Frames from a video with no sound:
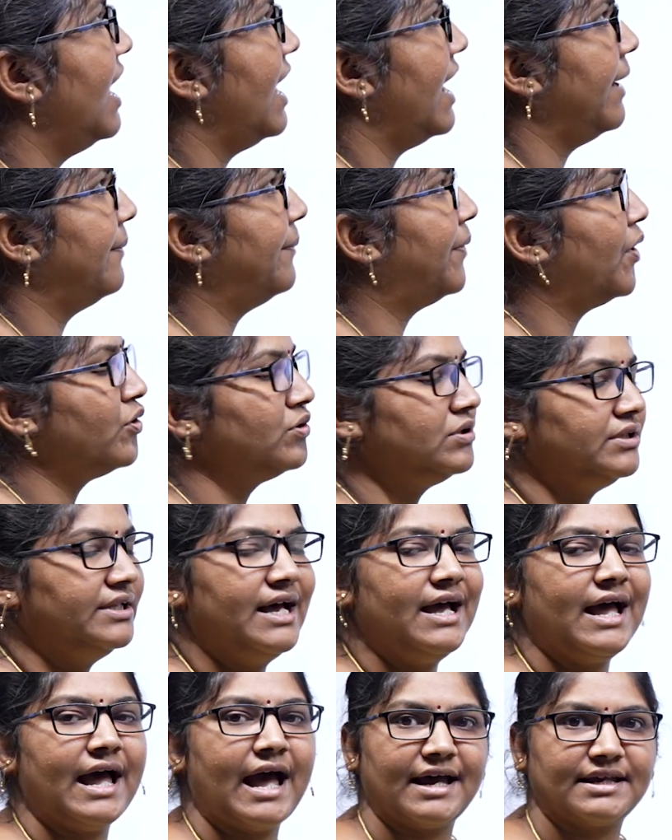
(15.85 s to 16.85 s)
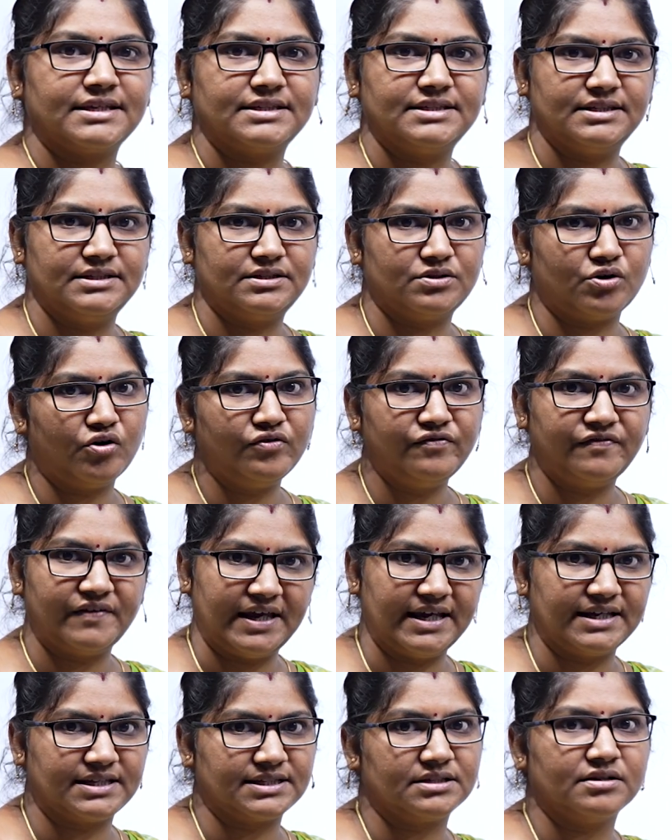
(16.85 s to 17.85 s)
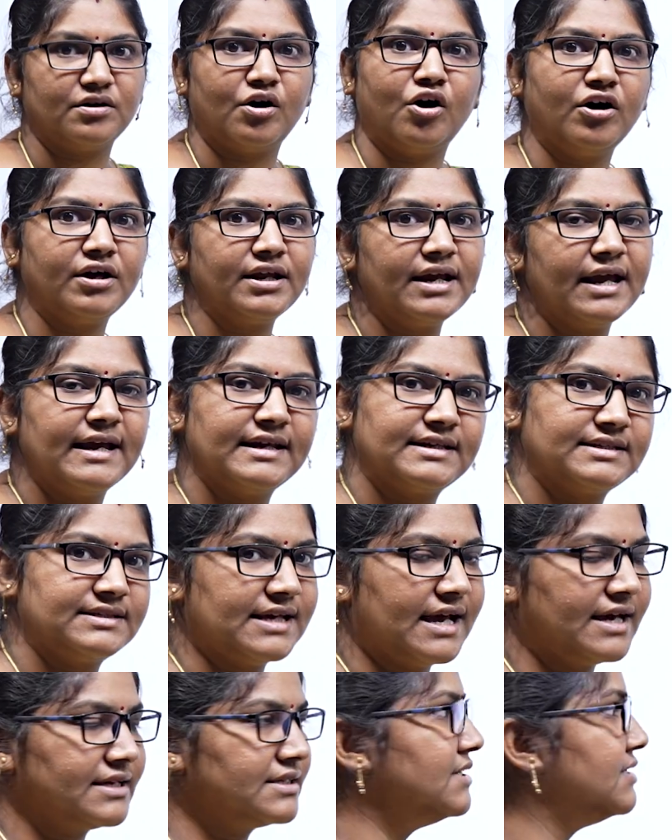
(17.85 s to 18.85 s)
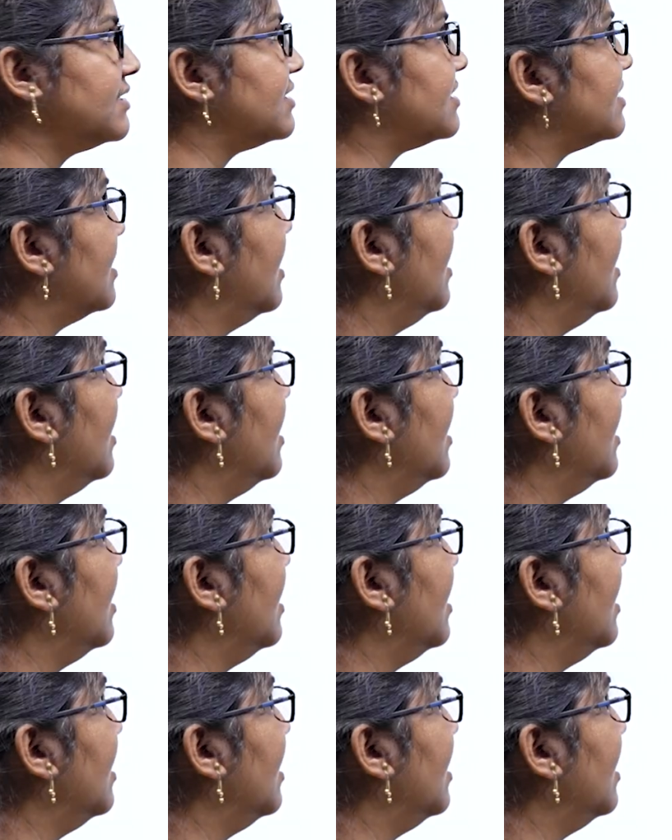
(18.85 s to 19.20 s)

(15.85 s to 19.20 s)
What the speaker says: about the axis of x or x-axis.